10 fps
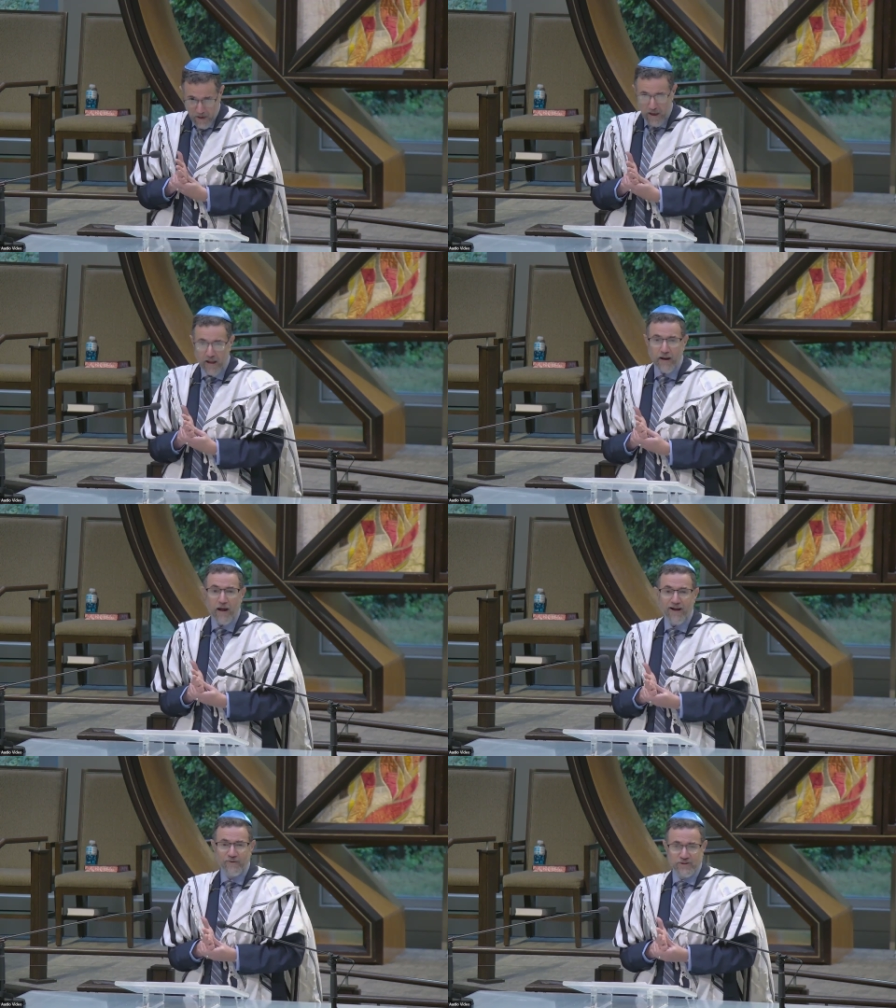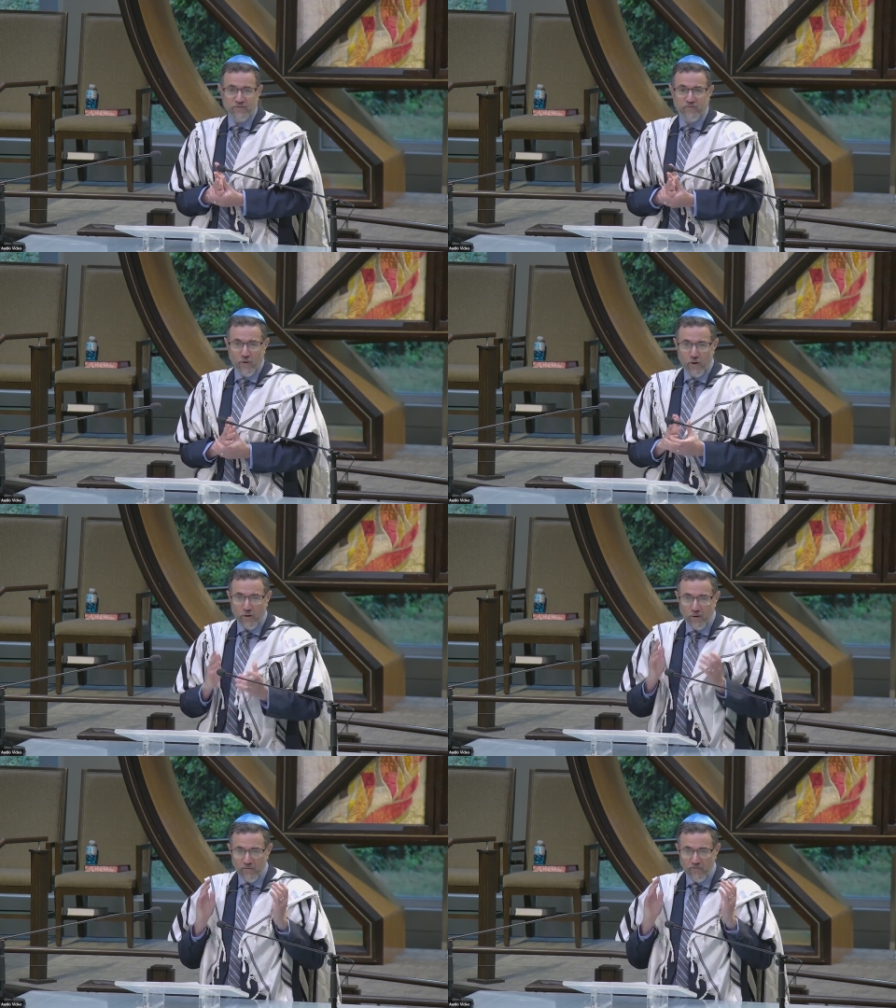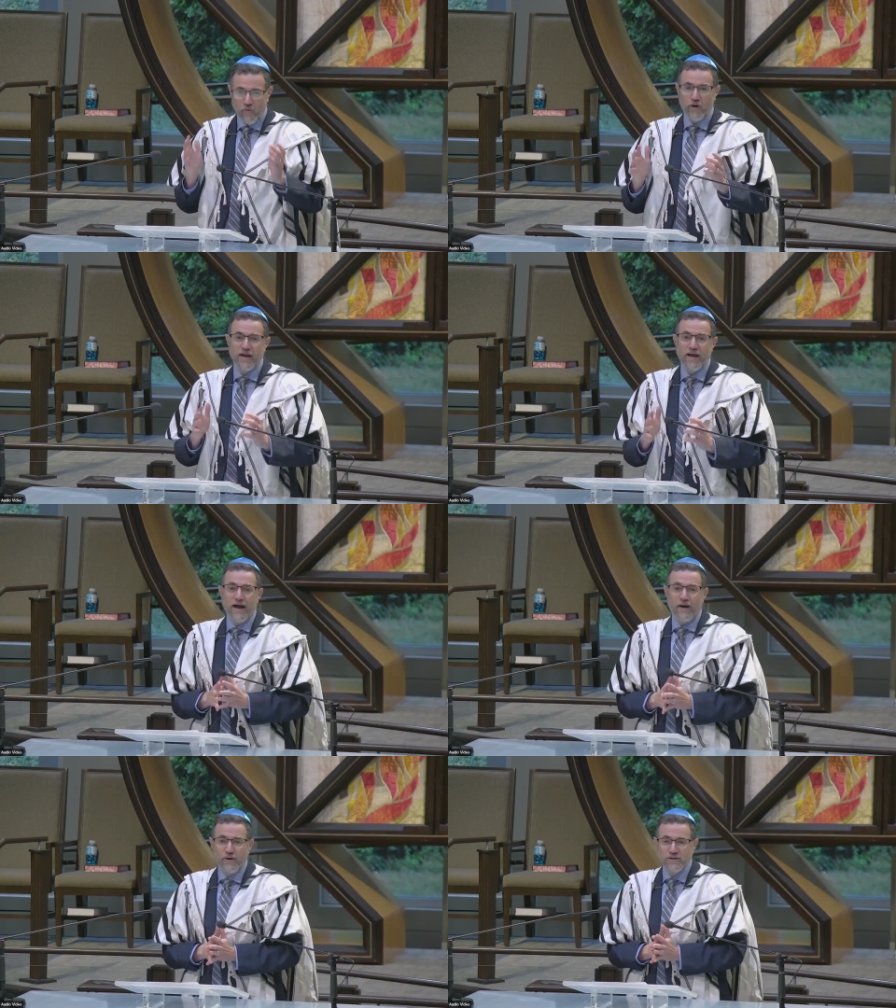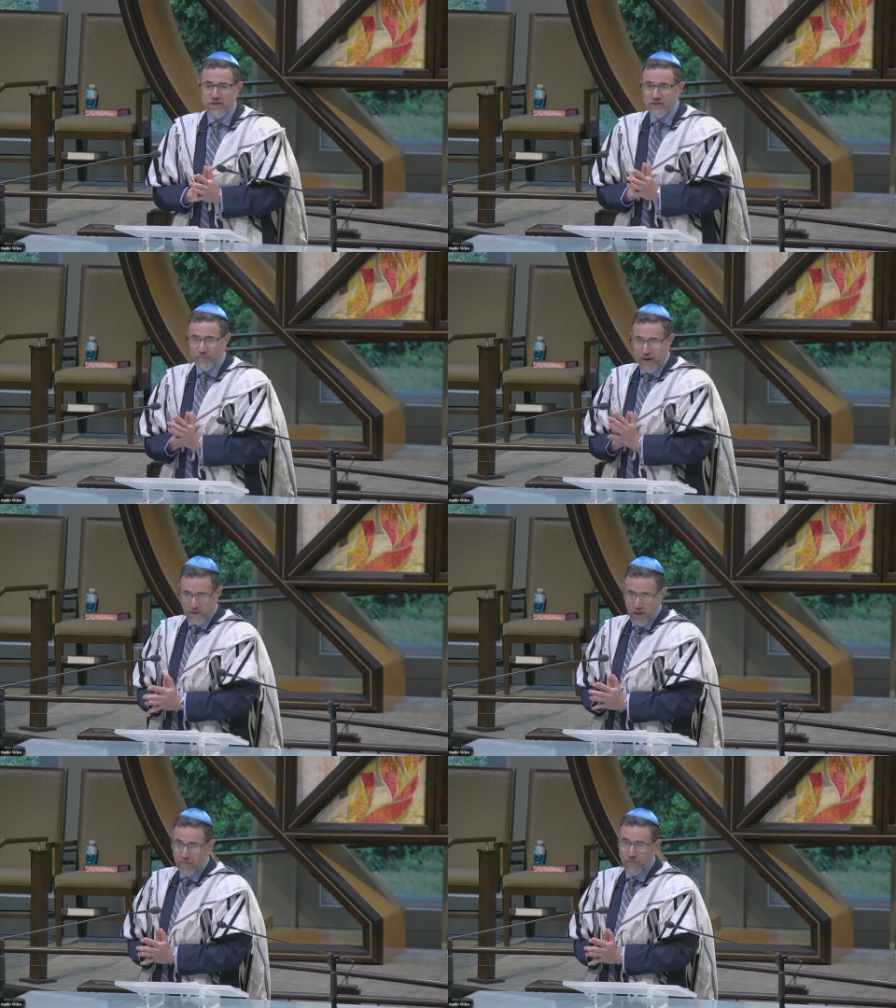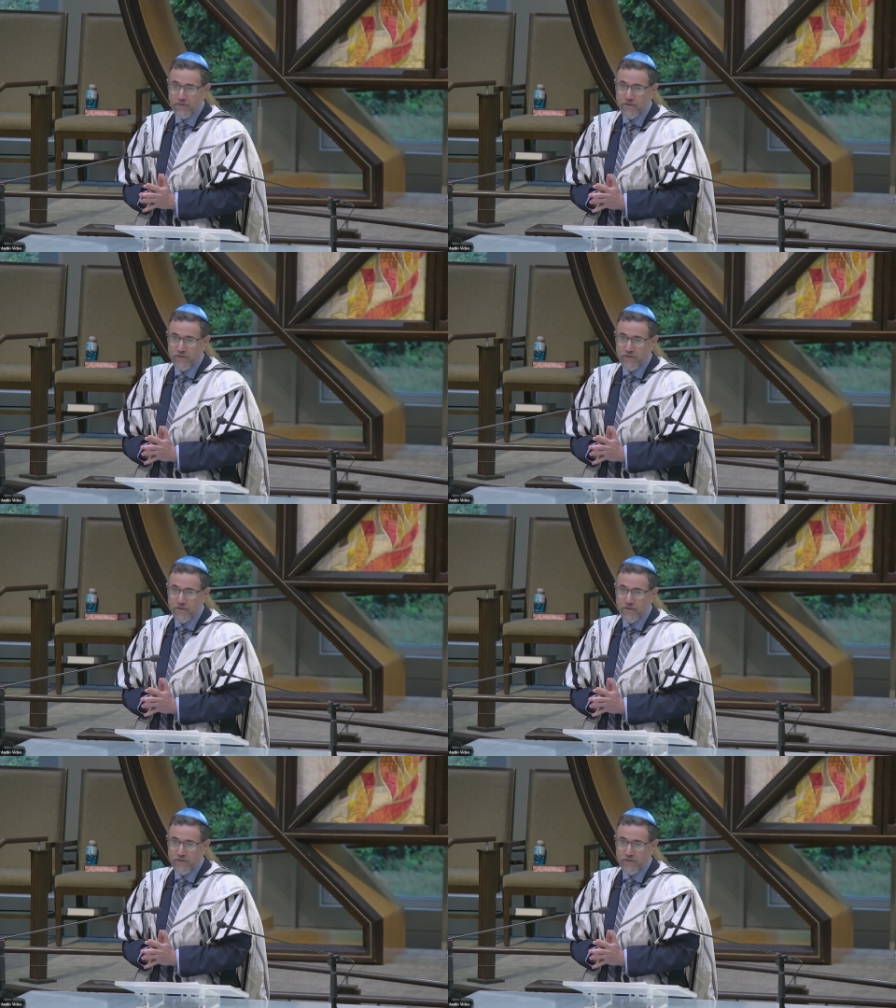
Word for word: and I was a full 48 hours into my job